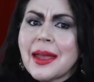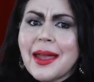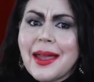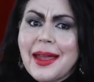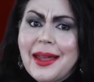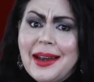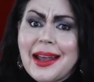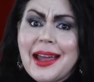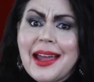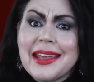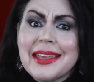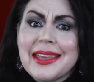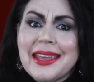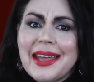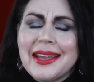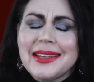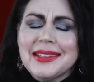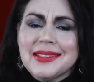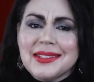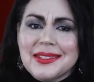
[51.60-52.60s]
and I
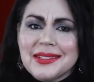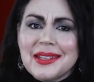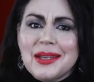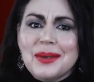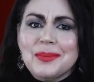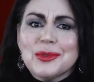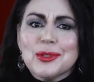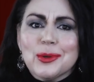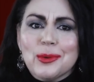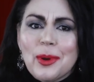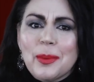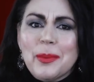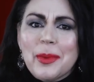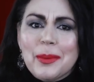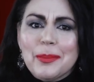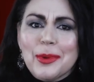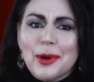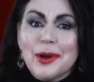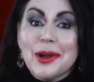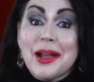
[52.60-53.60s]
can't seem to
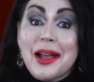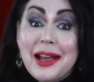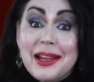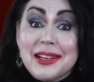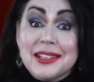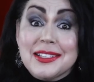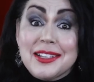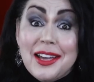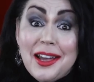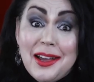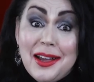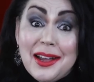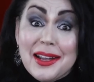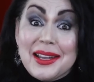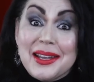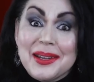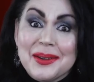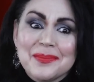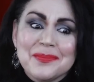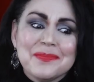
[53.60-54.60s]
remember how to
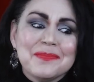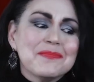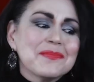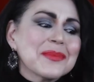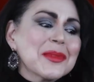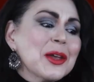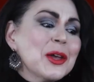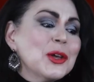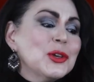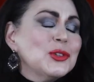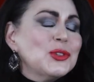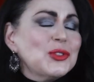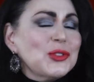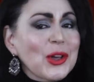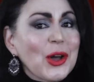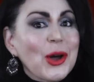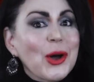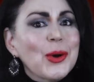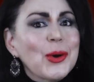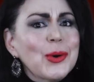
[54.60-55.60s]
talk.
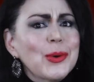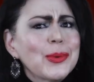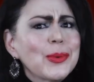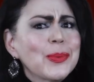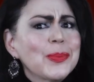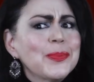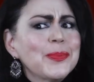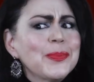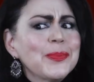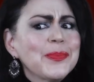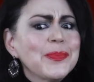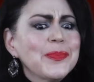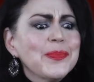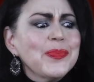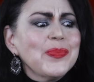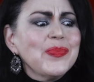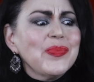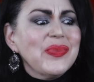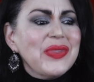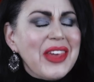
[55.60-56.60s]
So
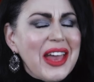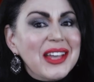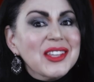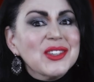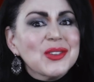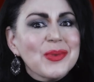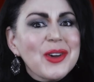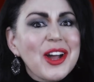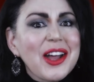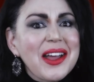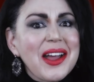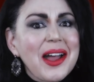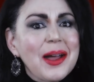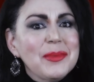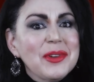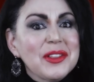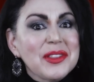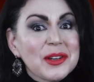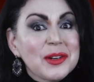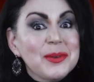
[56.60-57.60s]
that's why
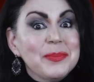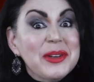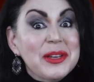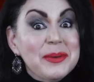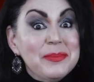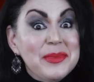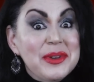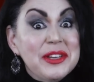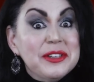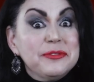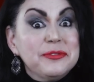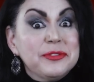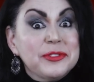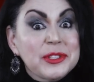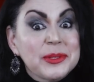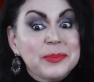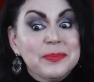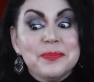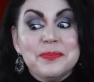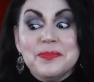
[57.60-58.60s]
I'm a little bit
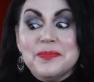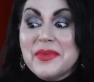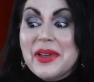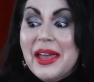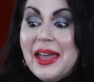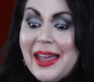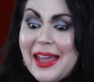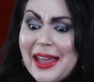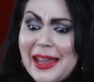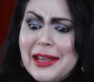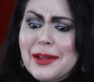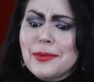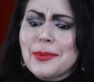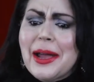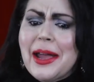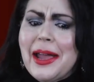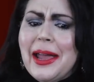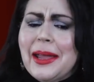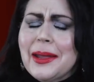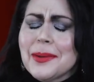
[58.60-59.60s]
miffed.
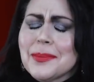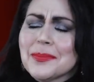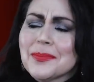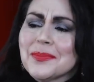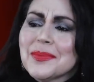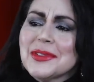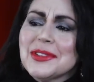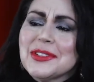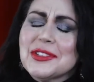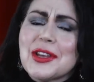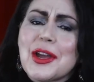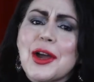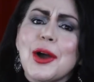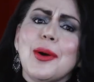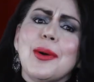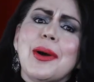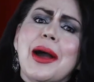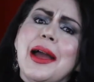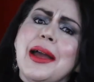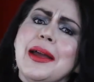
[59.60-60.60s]
Anyway,
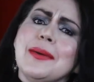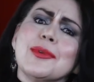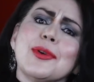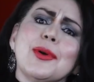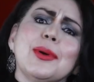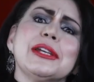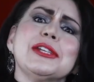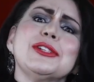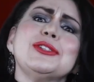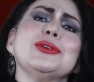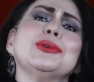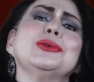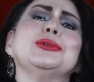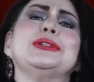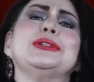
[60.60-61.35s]
so I'm going to